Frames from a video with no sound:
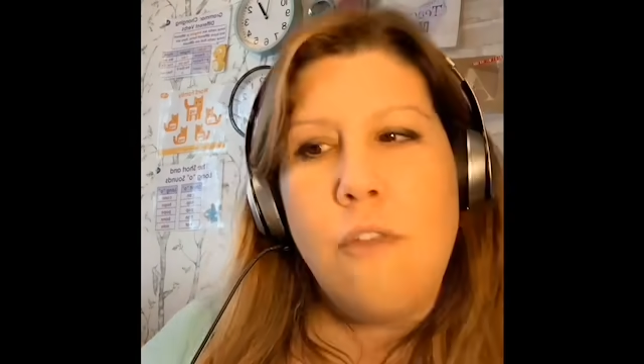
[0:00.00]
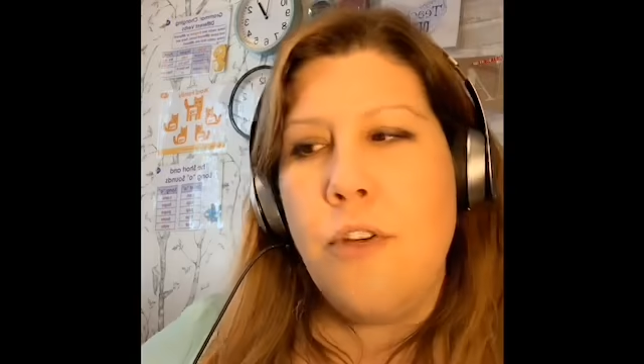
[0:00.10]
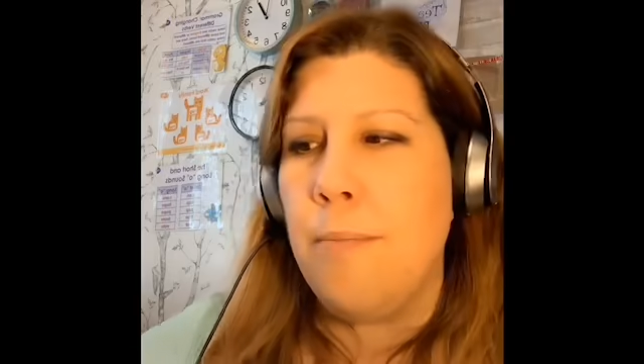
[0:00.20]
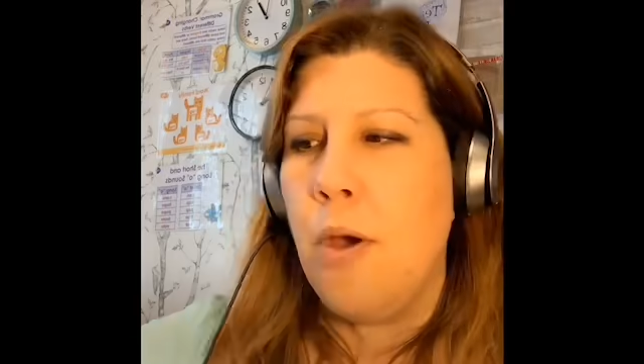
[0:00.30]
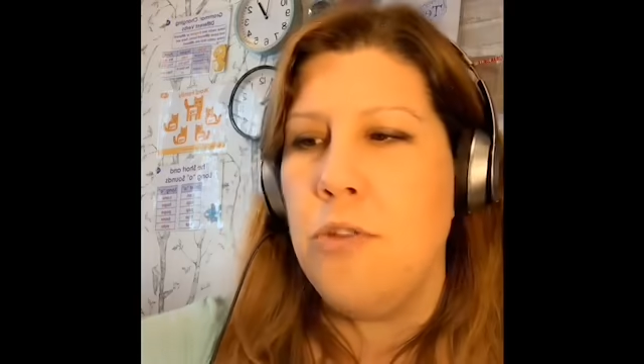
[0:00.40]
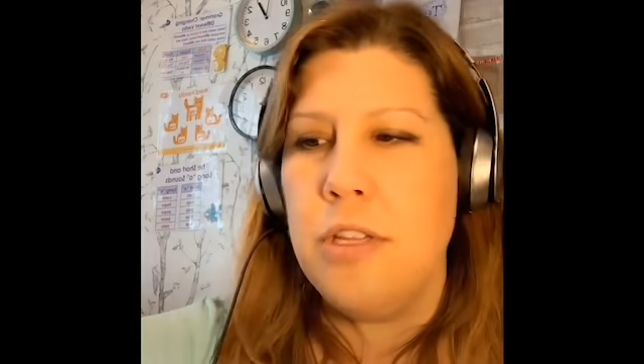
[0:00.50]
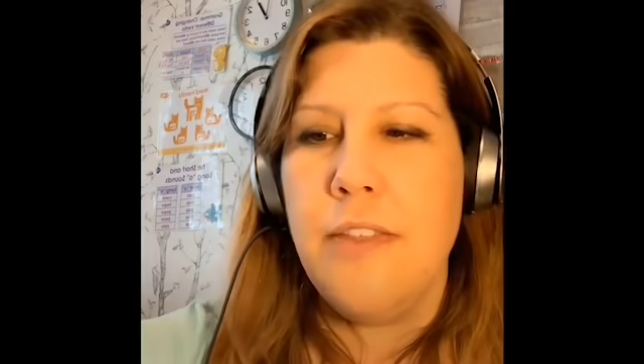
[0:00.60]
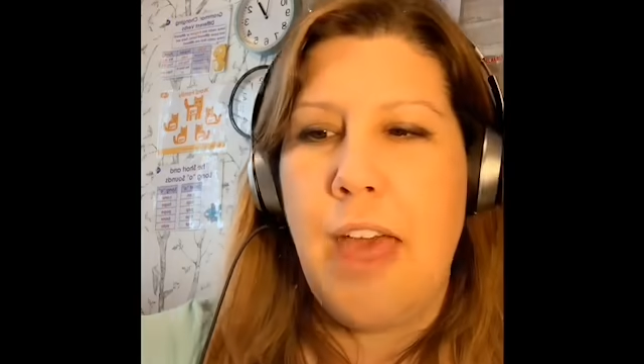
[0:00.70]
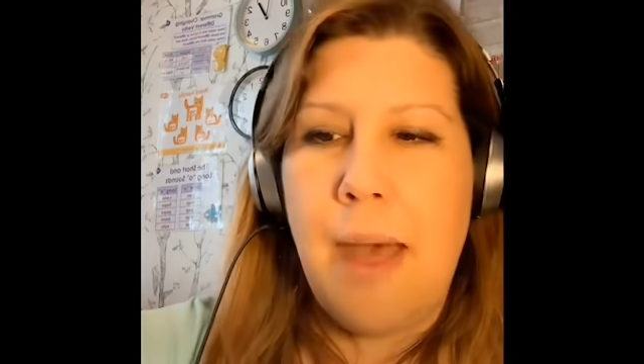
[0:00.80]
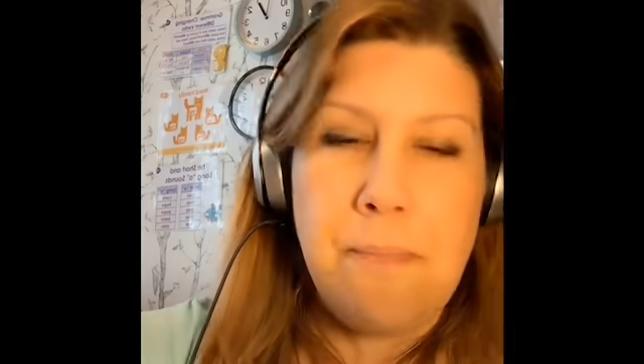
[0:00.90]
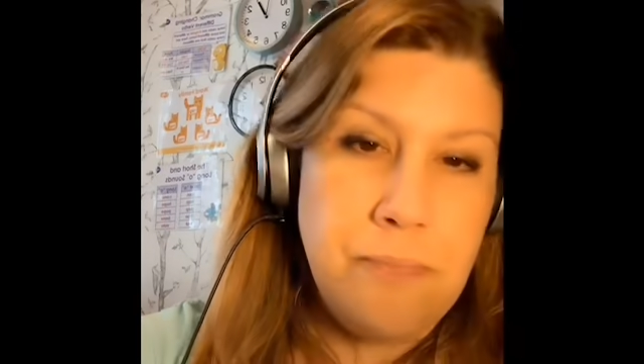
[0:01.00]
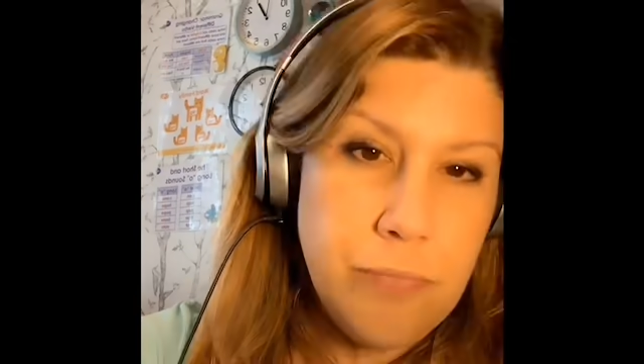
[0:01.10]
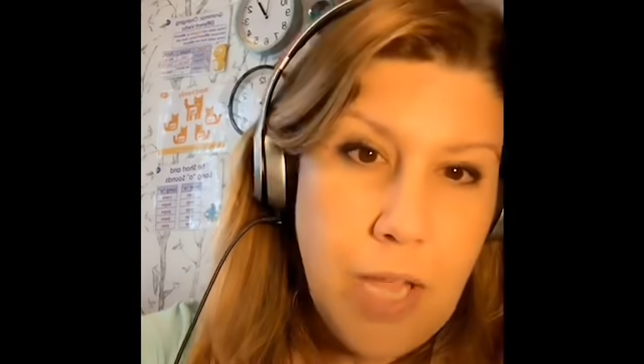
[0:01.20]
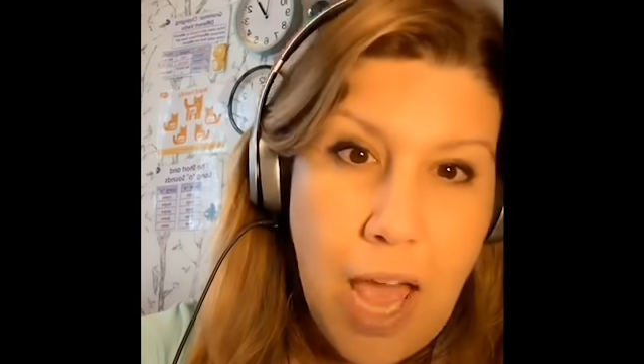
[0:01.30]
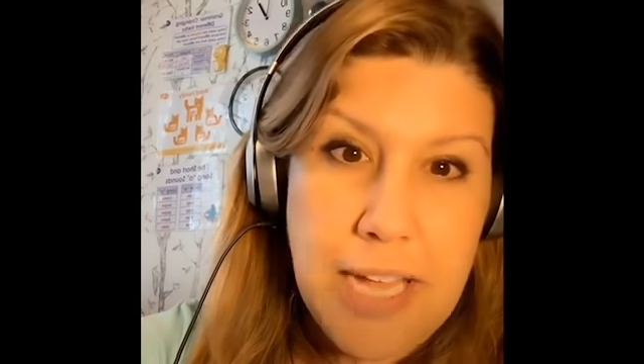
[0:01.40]
For most of
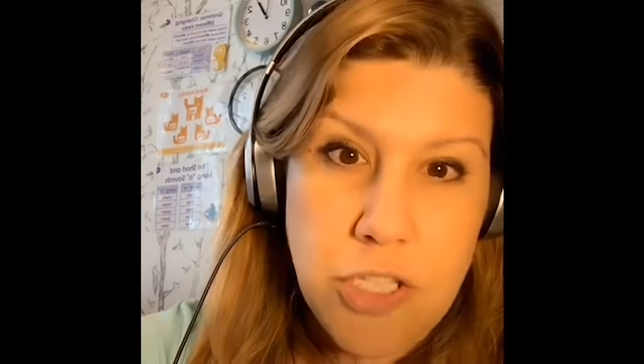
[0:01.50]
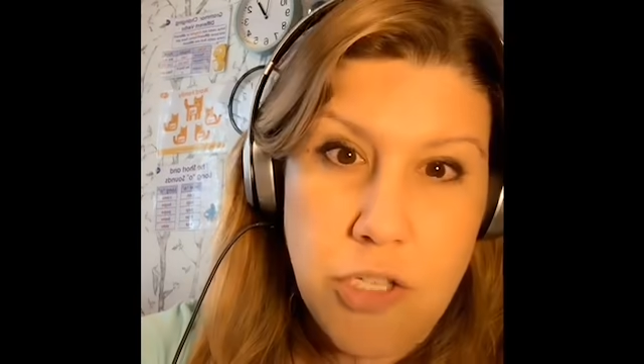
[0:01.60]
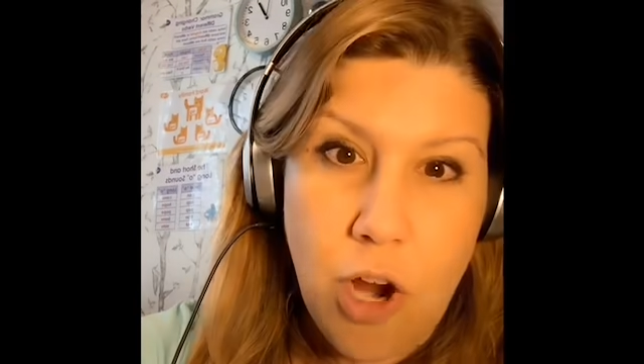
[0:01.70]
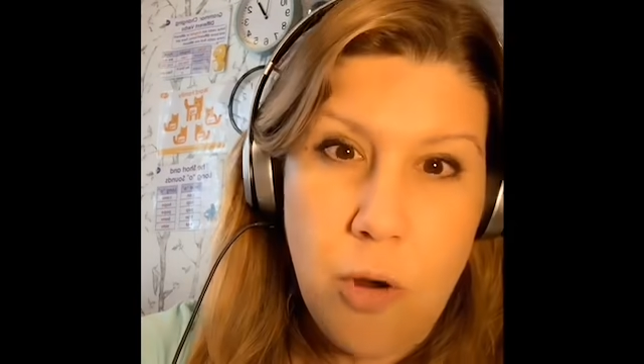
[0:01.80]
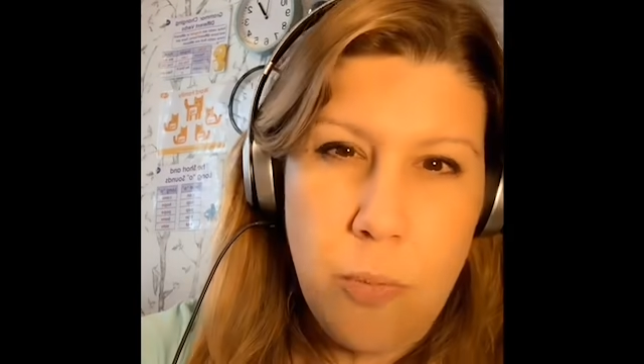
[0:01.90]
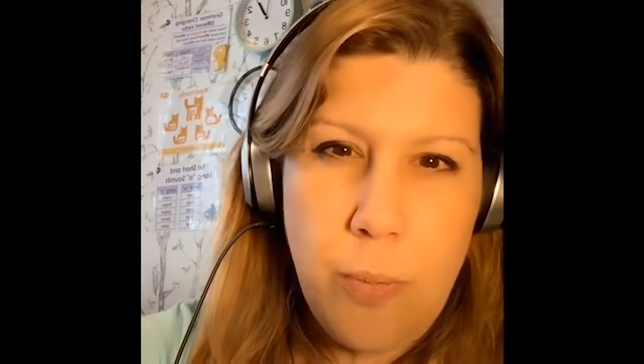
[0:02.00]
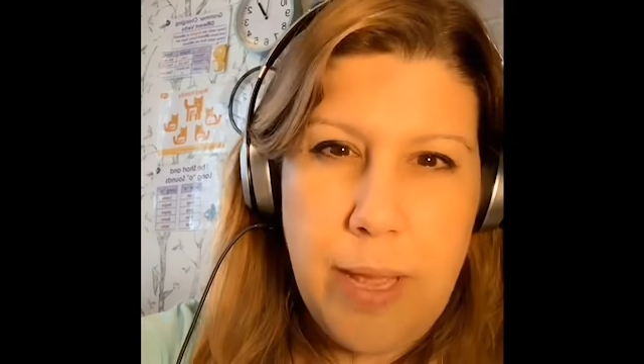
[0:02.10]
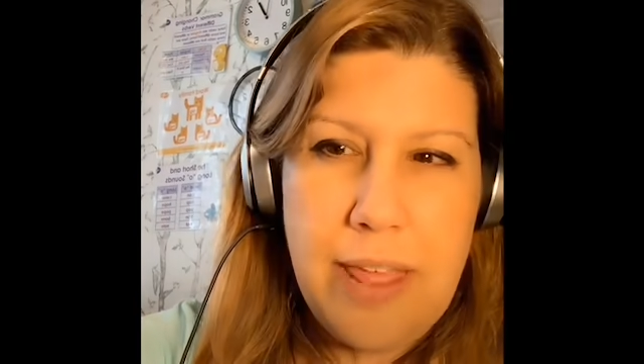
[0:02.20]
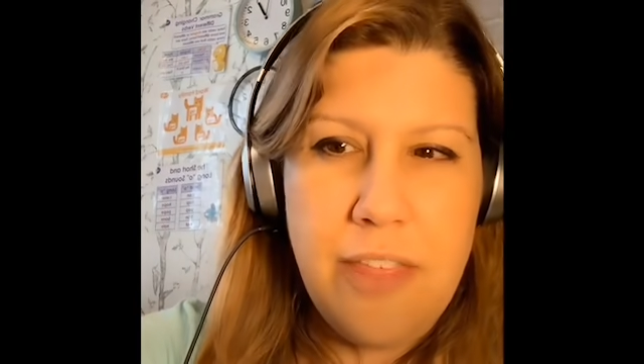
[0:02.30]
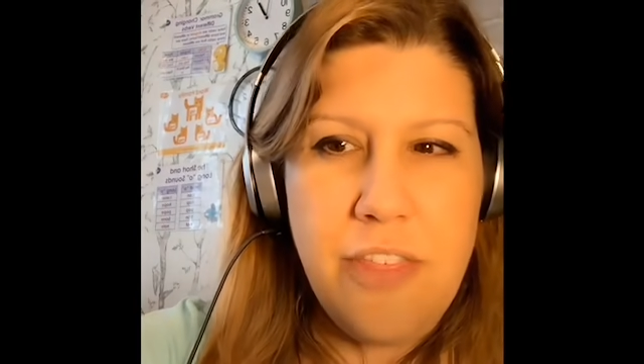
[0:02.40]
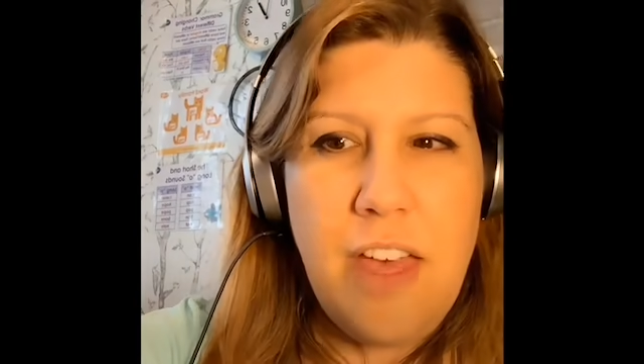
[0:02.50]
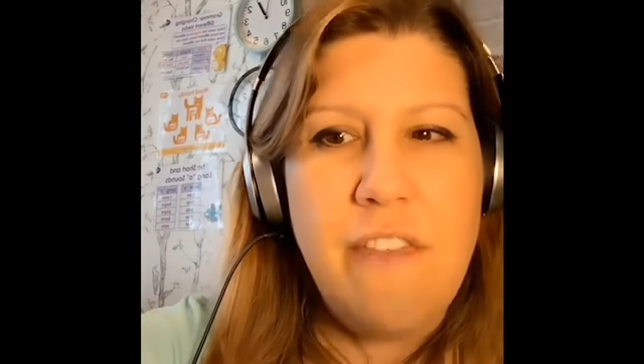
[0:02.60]
them, I start with